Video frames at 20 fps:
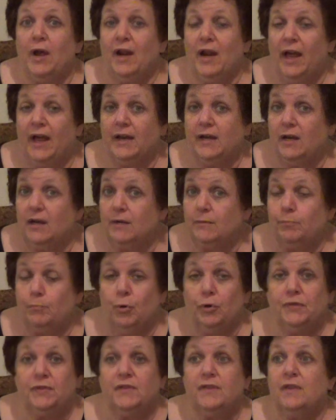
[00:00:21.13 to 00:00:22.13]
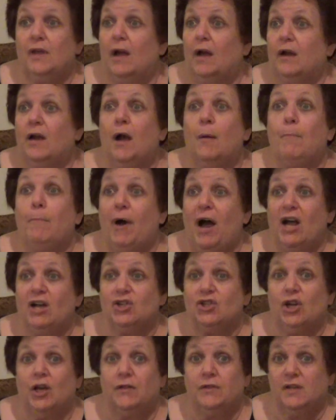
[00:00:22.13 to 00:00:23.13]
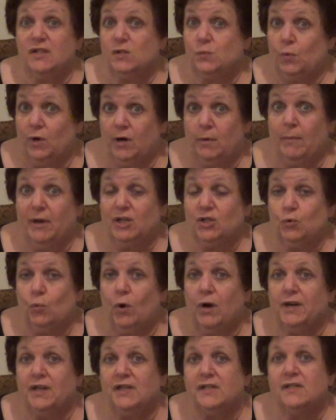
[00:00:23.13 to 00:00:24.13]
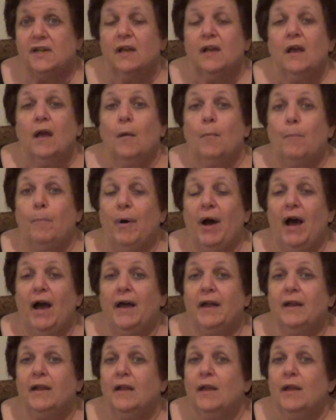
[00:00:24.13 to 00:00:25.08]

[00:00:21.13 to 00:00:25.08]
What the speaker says: and I put a kibosh on this one in my 20s. But